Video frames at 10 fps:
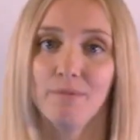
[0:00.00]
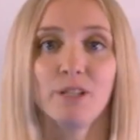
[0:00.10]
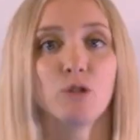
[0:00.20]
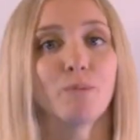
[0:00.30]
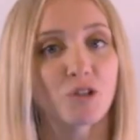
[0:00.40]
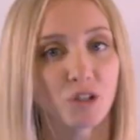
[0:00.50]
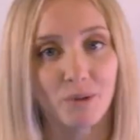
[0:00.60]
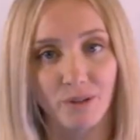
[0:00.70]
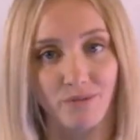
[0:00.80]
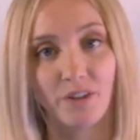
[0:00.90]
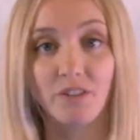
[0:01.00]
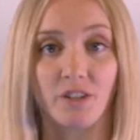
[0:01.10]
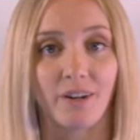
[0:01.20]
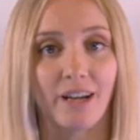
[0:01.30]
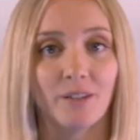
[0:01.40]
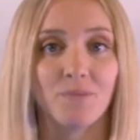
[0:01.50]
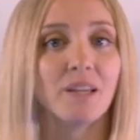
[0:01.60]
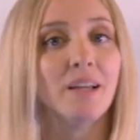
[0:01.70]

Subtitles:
especially when you first start out